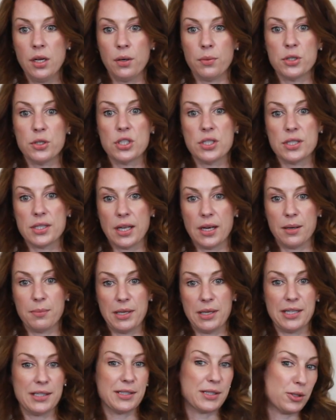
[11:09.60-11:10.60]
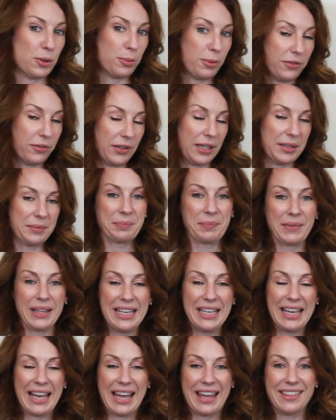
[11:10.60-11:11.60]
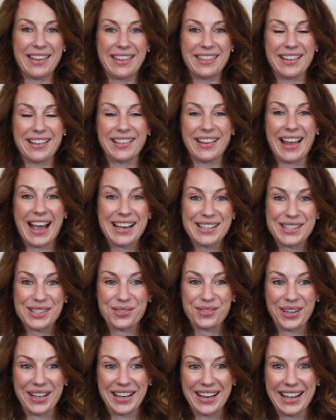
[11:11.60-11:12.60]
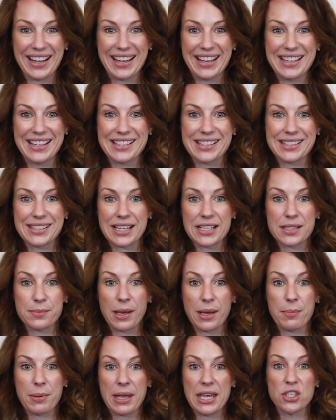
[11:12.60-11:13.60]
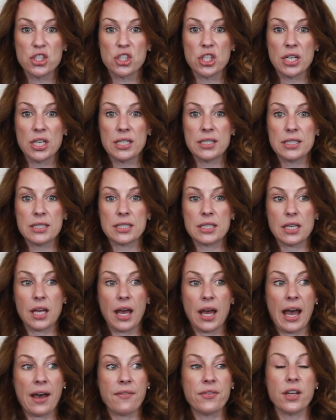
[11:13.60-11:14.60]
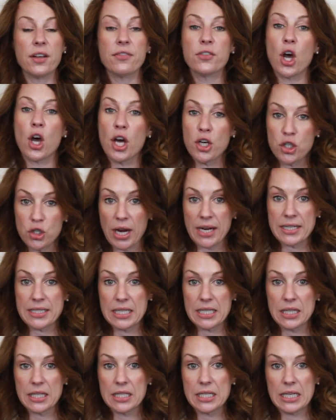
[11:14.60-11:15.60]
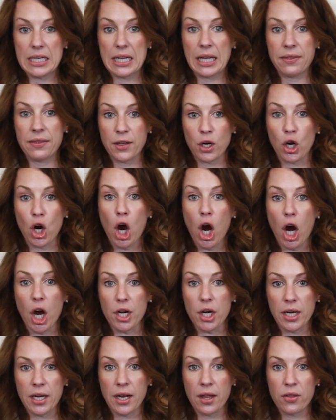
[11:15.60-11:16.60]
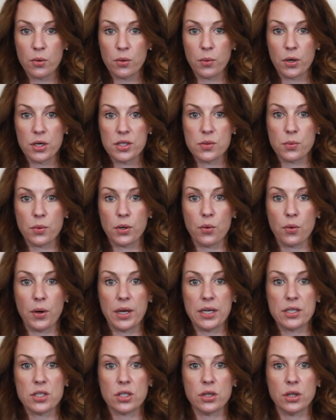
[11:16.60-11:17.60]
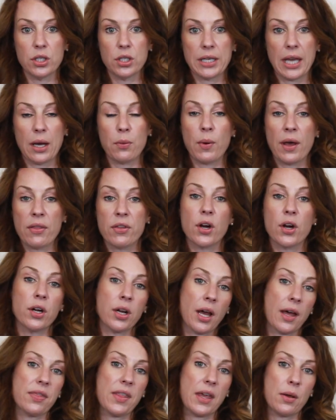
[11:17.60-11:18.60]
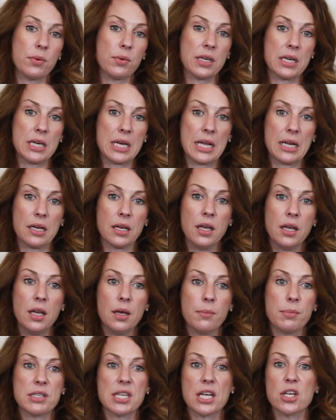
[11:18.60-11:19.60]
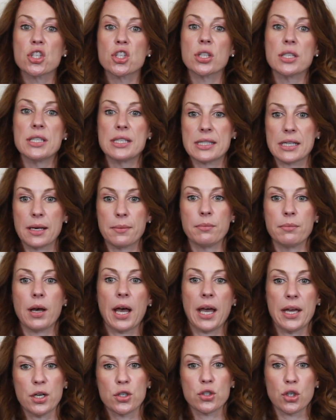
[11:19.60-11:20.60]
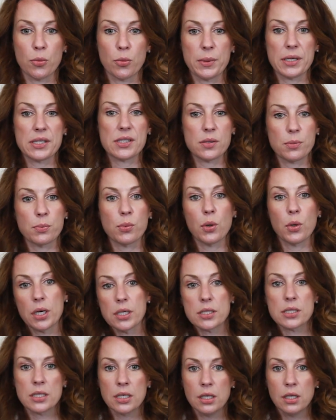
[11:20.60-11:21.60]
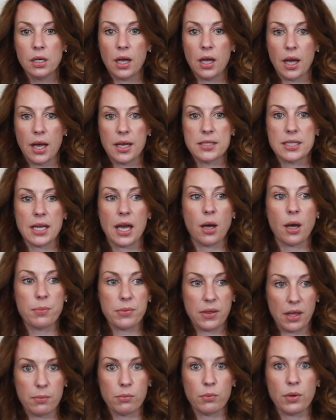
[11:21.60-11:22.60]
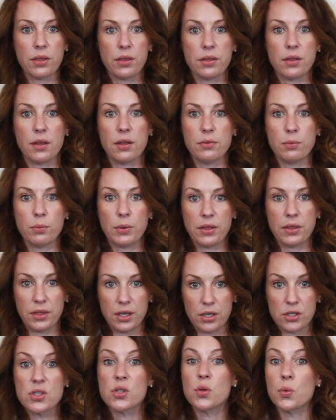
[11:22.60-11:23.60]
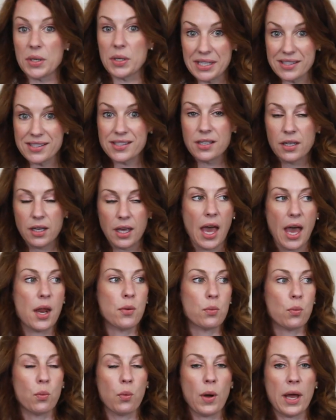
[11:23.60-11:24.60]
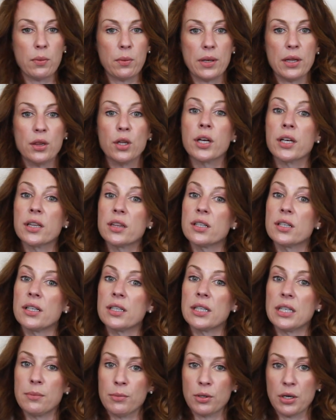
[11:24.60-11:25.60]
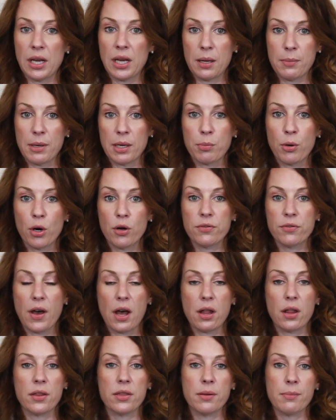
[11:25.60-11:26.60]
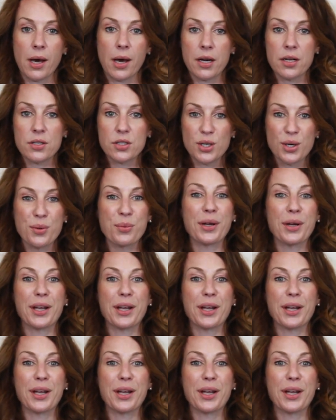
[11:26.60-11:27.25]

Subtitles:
which is going to be super fun. And then the last one is, does my patient have enough contractility in their heart? In other words, we're going to look at whether or not they would need potentially some inotropic support to help them with their squeeze. And when we look at the hemodynamic profile on the monitor, we're